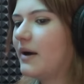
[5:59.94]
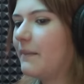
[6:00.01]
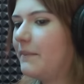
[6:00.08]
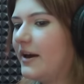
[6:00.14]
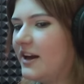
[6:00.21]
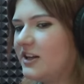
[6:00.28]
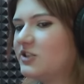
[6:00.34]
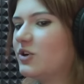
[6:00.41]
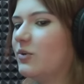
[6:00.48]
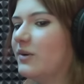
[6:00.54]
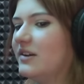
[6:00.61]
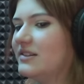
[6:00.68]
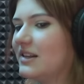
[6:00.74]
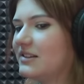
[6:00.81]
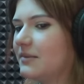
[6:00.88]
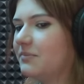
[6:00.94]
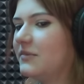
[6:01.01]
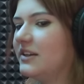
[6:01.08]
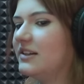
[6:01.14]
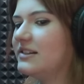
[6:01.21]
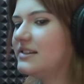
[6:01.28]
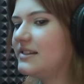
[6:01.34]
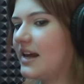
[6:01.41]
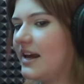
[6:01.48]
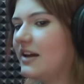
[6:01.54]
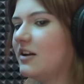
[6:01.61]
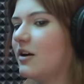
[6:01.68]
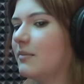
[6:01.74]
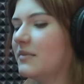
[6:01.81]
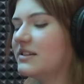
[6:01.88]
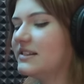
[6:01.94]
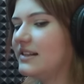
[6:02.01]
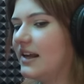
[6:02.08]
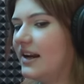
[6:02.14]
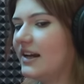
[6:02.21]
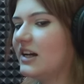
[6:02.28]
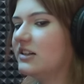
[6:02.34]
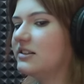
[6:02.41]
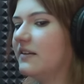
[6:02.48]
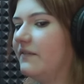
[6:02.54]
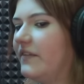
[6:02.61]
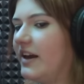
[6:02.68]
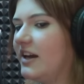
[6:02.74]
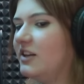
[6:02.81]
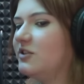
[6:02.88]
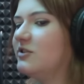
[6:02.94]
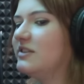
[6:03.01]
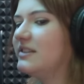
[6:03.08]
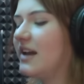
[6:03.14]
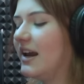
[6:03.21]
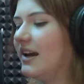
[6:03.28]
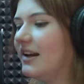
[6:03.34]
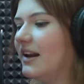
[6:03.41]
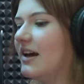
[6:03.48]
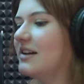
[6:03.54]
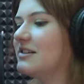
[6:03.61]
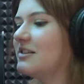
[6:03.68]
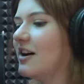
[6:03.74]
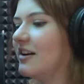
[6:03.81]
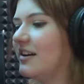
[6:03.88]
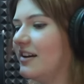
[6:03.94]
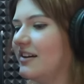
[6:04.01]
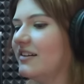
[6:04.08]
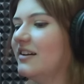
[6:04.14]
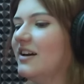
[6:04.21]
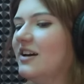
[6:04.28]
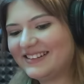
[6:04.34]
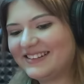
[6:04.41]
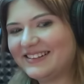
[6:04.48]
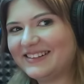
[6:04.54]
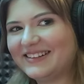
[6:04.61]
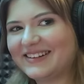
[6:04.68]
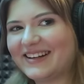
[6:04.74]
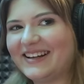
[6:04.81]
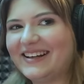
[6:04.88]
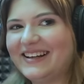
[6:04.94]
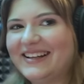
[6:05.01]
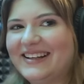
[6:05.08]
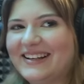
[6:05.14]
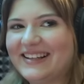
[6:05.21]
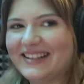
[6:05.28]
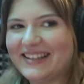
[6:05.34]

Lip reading: my page, always has something to say. Come on, Sada, catch that fade, you staying there talking. Okay.